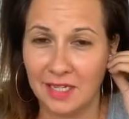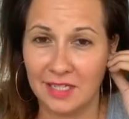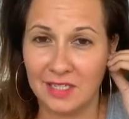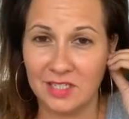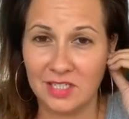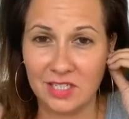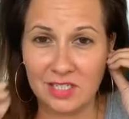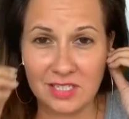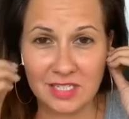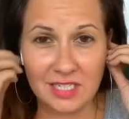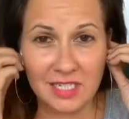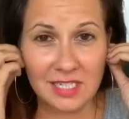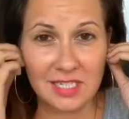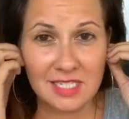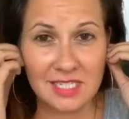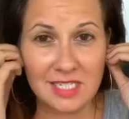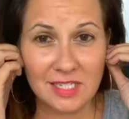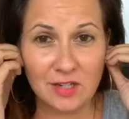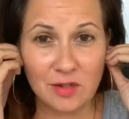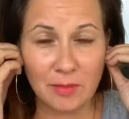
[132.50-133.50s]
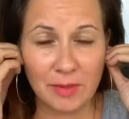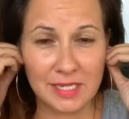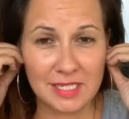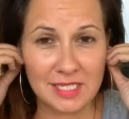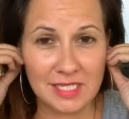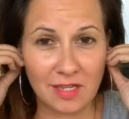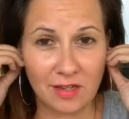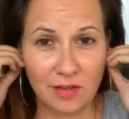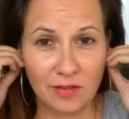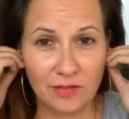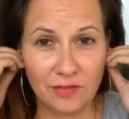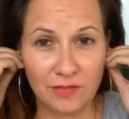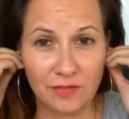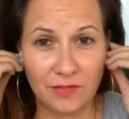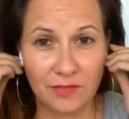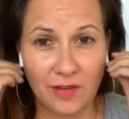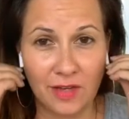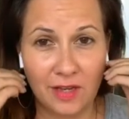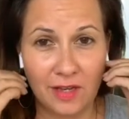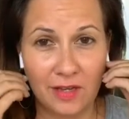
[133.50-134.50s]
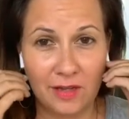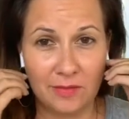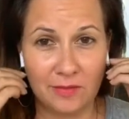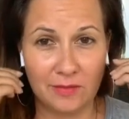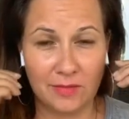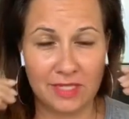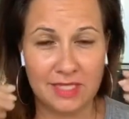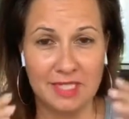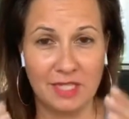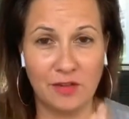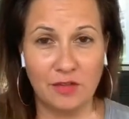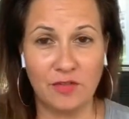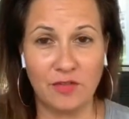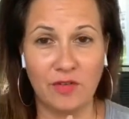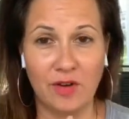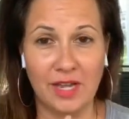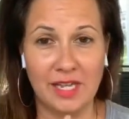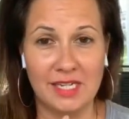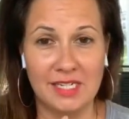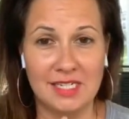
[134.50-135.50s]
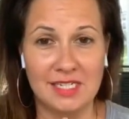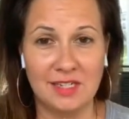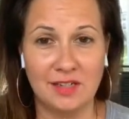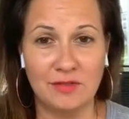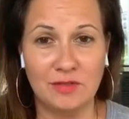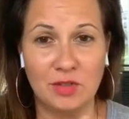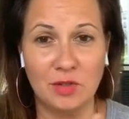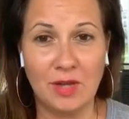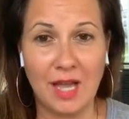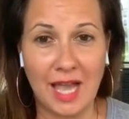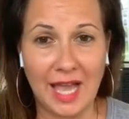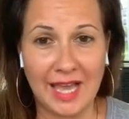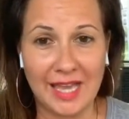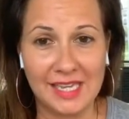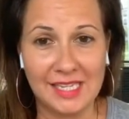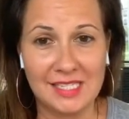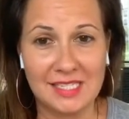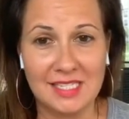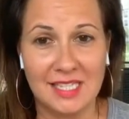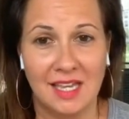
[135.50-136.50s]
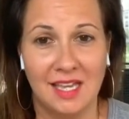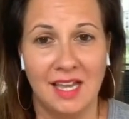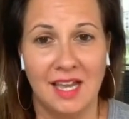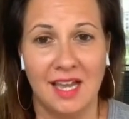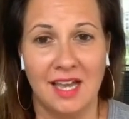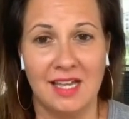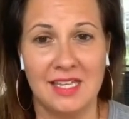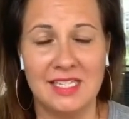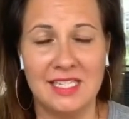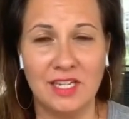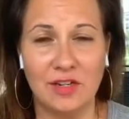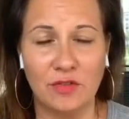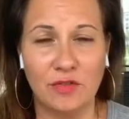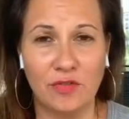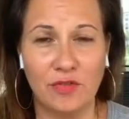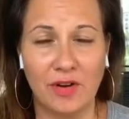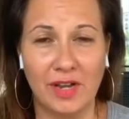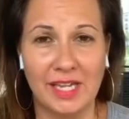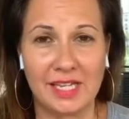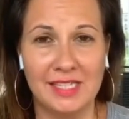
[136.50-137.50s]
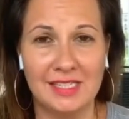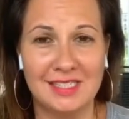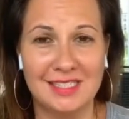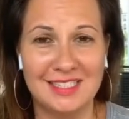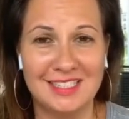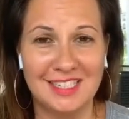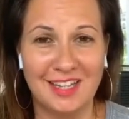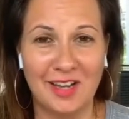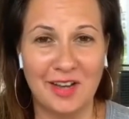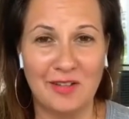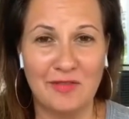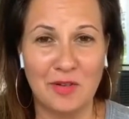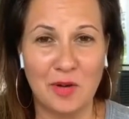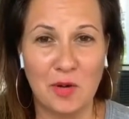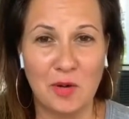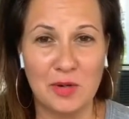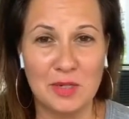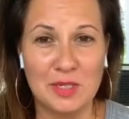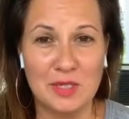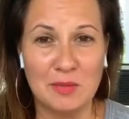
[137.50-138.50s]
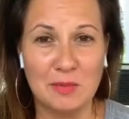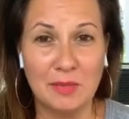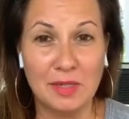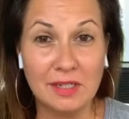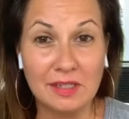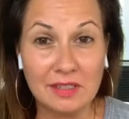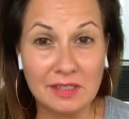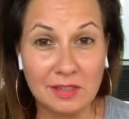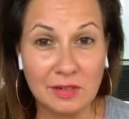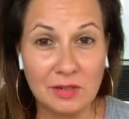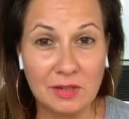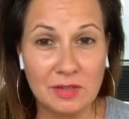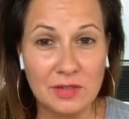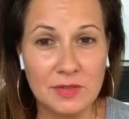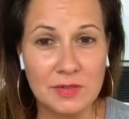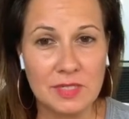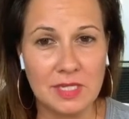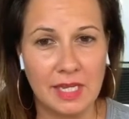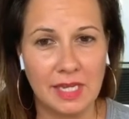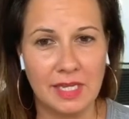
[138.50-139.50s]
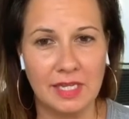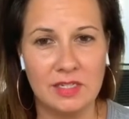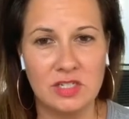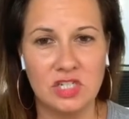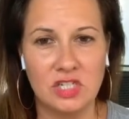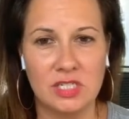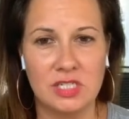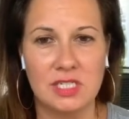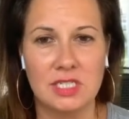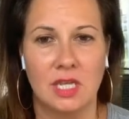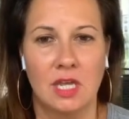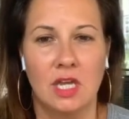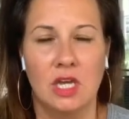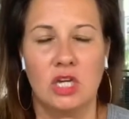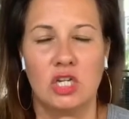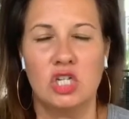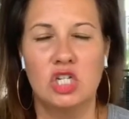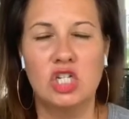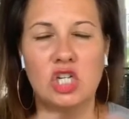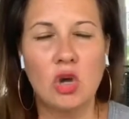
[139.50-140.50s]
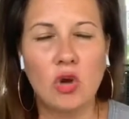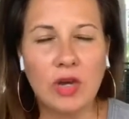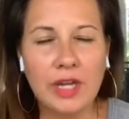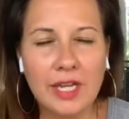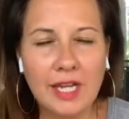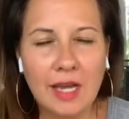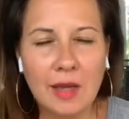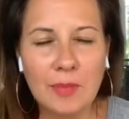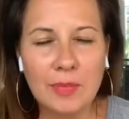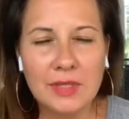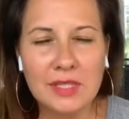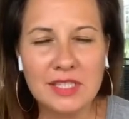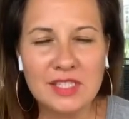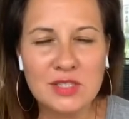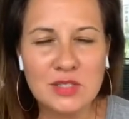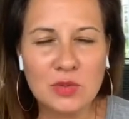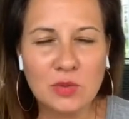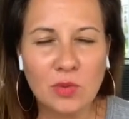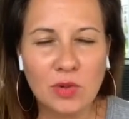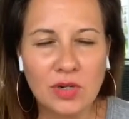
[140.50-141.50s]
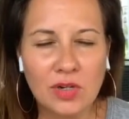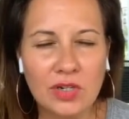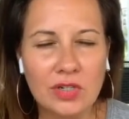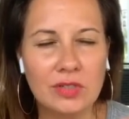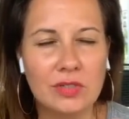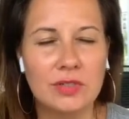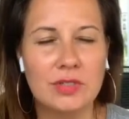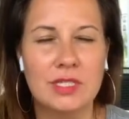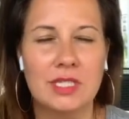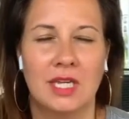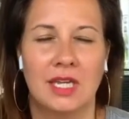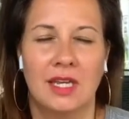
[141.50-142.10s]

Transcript: Justin. Consider myself um, a dear friend of you guys, a dear friend of A Course in Miracles, and just showing up in this world